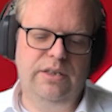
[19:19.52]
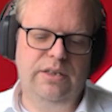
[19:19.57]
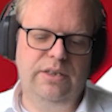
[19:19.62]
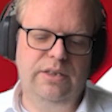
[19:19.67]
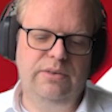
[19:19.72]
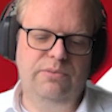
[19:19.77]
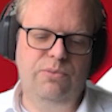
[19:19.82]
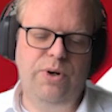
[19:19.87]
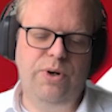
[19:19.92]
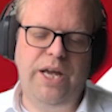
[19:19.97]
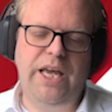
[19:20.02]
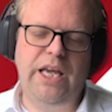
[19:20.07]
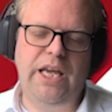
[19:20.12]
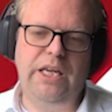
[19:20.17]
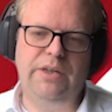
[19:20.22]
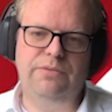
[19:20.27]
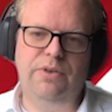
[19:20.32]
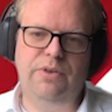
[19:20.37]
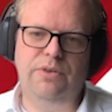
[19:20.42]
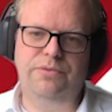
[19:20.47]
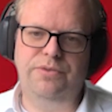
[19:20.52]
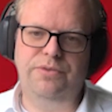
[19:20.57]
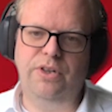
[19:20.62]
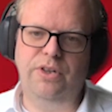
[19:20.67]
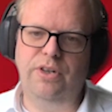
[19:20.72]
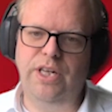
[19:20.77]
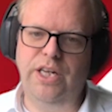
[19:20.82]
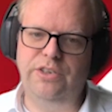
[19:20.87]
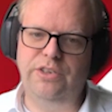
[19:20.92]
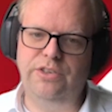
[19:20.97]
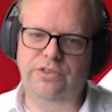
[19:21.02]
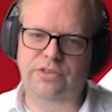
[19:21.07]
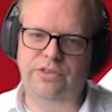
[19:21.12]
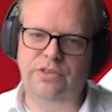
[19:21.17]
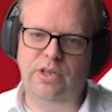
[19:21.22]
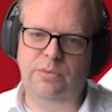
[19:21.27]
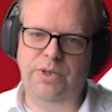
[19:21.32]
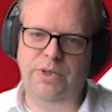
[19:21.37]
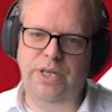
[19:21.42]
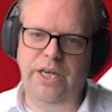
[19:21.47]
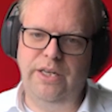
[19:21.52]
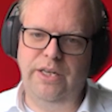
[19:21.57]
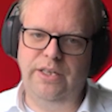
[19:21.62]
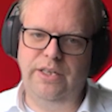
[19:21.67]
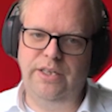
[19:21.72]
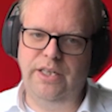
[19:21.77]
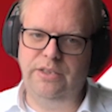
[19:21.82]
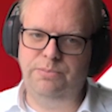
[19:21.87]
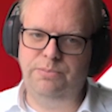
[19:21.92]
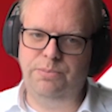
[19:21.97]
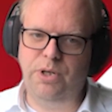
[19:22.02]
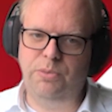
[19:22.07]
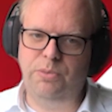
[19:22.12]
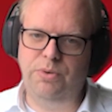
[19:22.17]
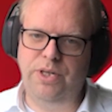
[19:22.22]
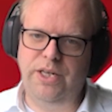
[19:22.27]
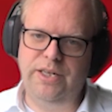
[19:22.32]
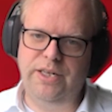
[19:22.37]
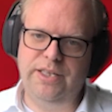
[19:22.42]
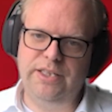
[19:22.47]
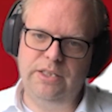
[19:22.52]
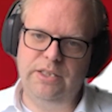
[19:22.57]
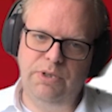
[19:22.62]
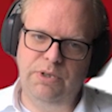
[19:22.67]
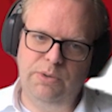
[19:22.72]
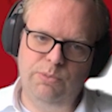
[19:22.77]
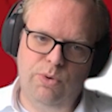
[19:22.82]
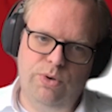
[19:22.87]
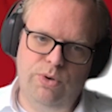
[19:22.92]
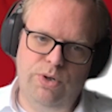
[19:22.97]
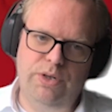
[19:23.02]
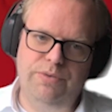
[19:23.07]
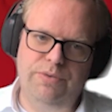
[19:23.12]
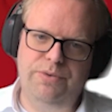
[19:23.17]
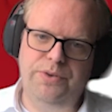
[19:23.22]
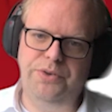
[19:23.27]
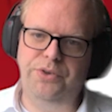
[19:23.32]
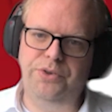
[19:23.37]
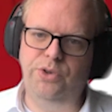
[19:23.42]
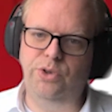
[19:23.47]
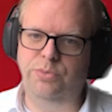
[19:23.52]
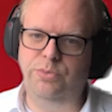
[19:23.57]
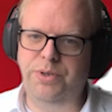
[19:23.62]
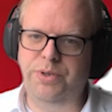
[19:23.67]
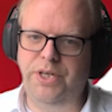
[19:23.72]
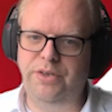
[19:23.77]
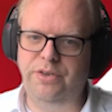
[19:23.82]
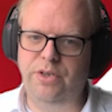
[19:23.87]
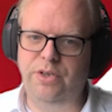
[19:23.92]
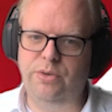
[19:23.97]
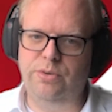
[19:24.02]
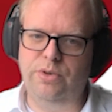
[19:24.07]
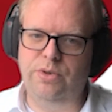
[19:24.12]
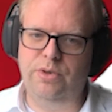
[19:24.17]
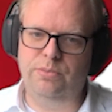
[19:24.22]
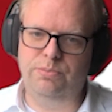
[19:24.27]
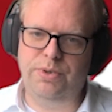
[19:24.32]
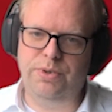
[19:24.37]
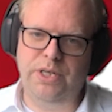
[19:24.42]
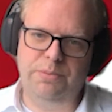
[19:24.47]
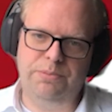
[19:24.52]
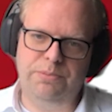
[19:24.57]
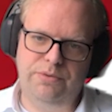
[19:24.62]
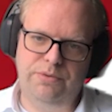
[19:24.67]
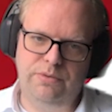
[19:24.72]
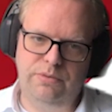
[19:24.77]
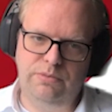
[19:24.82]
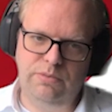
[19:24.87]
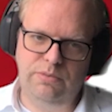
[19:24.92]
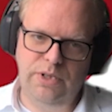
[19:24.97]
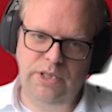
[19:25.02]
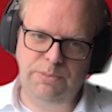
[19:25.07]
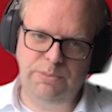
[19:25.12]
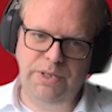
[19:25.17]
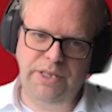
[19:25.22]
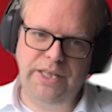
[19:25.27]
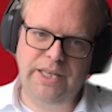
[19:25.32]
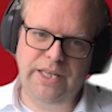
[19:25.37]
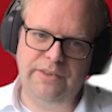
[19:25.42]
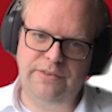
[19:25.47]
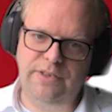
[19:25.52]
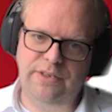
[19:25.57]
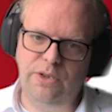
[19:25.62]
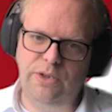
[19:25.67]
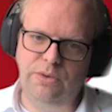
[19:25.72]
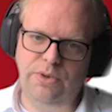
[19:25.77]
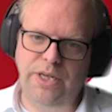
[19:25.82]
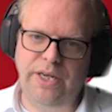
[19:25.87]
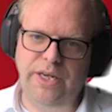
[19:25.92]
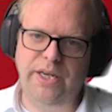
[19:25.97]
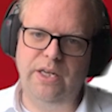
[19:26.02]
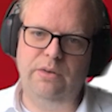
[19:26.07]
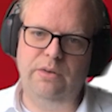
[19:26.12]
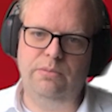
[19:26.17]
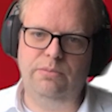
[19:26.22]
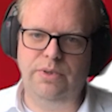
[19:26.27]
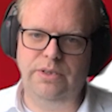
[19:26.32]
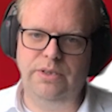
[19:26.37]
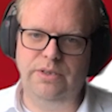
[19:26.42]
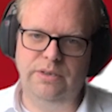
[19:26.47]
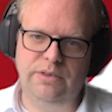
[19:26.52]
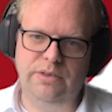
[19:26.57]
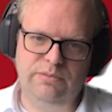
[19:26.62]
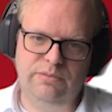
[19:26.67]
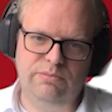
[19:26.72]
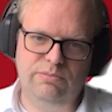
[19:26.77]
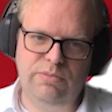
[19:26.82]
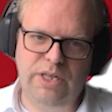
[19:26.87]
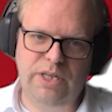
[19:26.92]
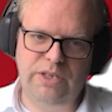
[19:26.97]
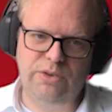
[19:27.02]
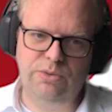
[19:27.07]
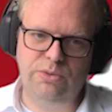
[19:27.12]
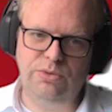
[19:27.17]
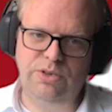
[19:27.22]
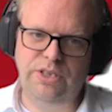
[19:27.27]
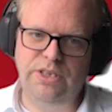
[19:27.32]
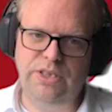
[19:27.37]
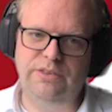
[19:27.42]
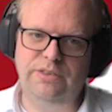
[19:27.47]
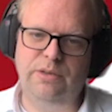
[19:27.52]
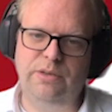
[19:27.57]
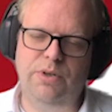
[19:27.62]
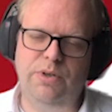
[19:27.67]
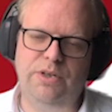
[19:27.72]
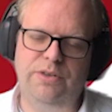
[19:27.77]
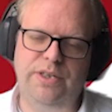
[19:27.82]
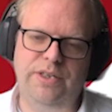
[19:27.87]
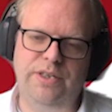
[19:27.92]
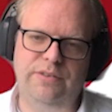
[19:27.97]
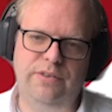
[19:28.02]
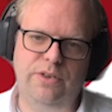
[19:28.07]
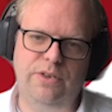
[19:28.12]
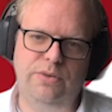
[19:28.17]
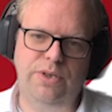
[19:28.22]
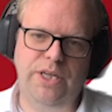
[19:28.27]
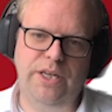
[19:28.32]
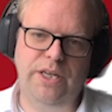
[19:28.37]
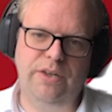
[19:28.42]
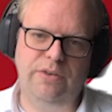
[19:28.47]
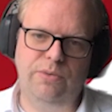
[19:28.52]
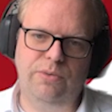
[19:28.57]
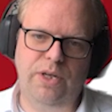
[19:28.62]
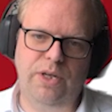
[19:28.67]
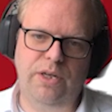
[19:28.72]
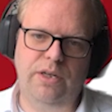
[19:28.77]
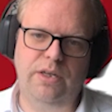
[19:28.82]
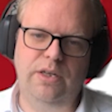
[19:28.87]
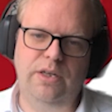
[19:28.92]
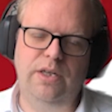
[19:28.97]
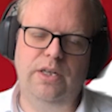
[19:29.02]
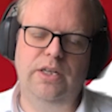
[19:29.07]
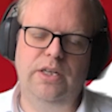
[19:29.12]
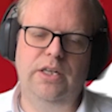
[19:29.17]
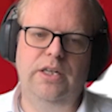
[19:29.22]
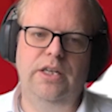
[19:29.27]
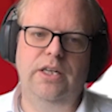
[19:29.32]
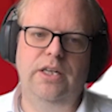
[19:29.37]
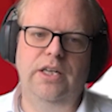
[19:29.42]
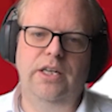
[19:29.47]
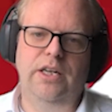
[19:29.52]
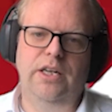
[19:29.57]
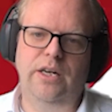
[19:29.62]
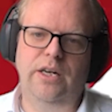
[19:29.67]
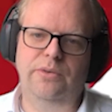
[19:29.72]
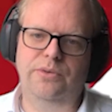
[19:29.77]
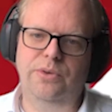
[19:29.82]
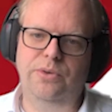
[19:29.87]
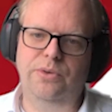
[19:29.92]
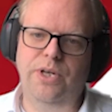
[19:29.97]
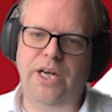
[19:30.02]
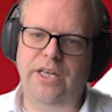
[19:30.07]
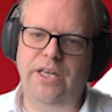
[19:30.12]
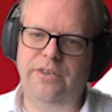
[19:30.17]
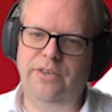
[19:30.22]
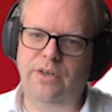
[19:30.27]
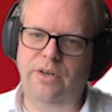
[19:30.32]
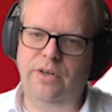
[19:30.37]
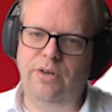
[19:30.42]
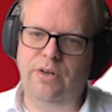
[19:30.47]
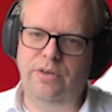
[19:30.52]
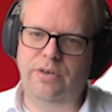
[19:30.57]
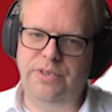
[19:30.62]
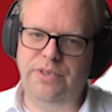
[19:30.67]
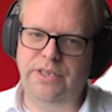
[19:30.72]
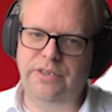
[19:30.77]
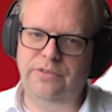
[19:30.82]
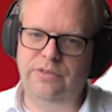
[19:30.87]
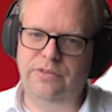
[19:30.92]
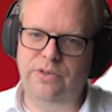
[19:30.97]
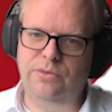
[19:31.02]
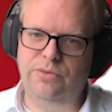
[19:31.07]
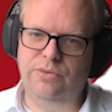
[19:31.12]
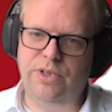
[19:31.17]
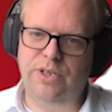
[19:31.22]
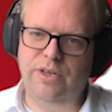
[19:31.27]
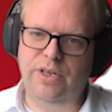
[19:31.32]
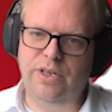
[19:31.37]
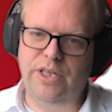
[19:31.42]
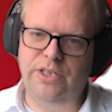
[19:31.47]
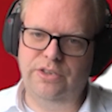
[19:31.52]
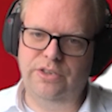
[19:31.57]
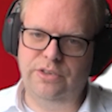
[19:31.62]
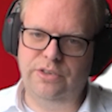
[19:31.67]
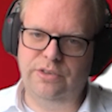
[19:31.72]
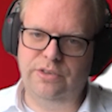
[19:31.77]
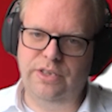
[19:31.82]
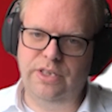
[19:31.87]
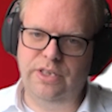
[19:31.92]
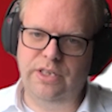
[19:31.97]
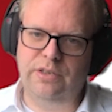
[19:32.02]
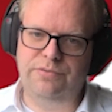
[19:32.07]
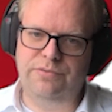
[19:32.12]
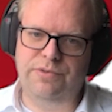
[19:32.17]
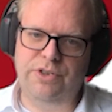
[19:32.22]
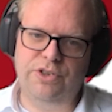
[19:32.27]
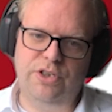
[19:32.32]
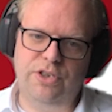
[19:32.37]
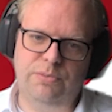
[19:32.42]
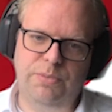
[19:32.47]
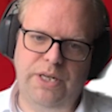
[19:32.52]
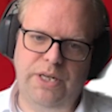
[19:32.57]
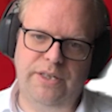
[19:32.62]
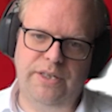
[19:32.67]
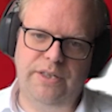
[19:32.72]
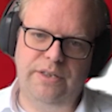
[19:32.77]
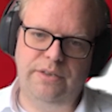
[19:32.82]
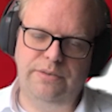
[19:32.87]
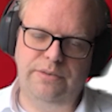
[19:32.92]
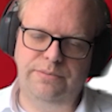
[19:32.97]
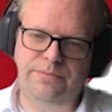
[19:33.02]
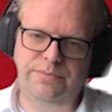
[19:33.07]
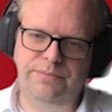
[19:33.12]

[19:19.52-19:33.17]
wave of regulations coming in, and that's probably a little bit more if you're in European Union, perhaps a little bit less in UK, but I do see similar things in UK as well. How do you handle all of these new regulations in an efficient manner?